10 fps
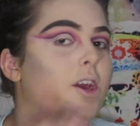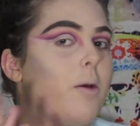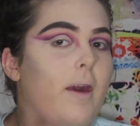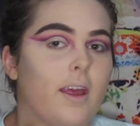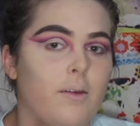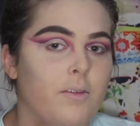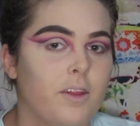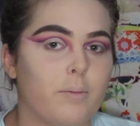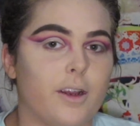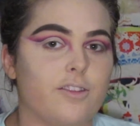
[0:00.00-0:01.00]
Go back in with
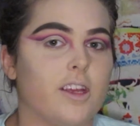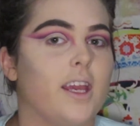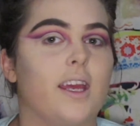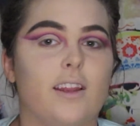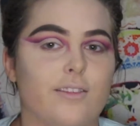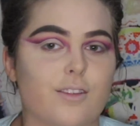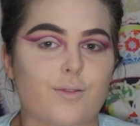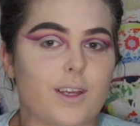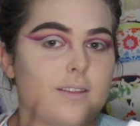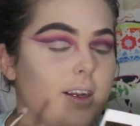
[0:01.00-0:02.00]
your brush again and just
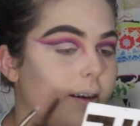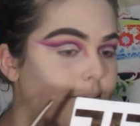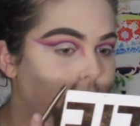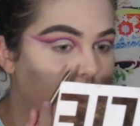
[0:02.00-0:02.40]
fix it up.